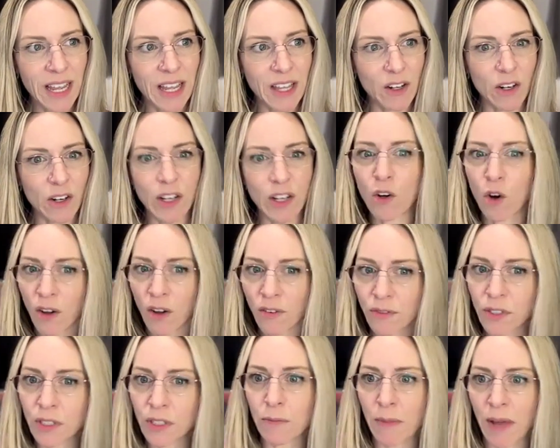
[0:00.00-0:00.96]
and it
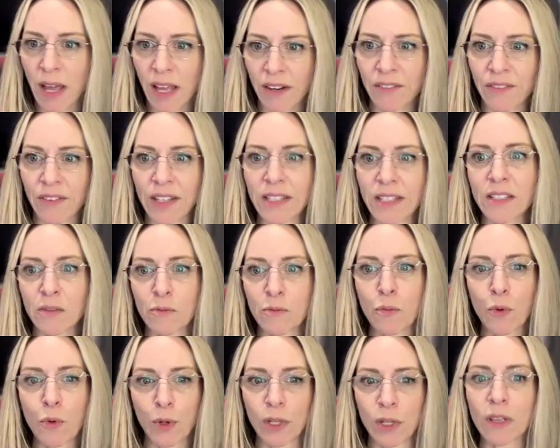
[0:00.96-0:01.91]
often manifests
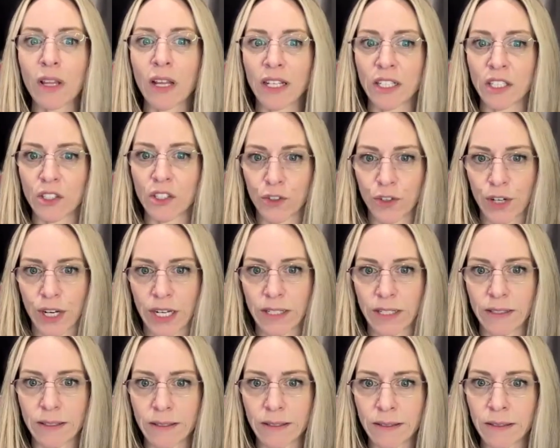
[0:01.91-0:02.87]
in borderline
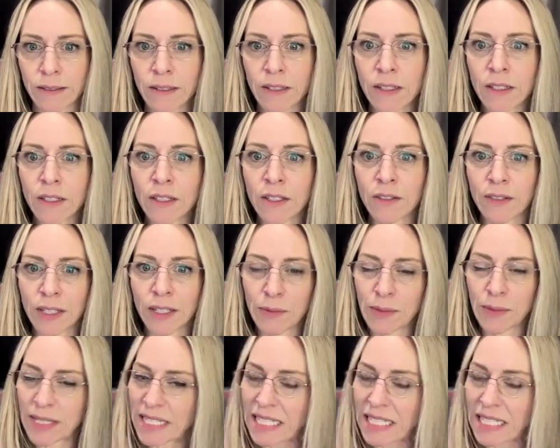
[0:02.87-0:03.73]
traits, right?